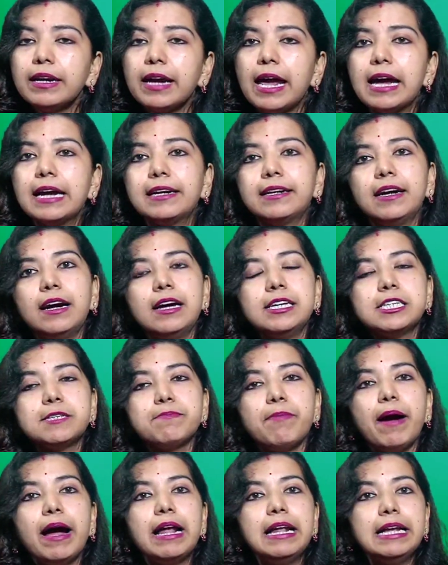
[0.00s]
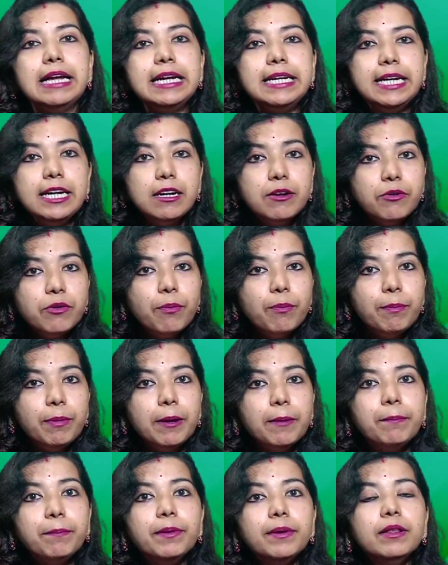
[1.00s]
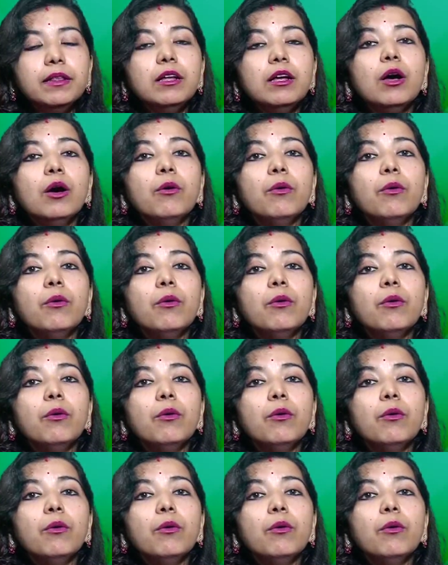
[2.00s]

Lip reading: characterized by leading group people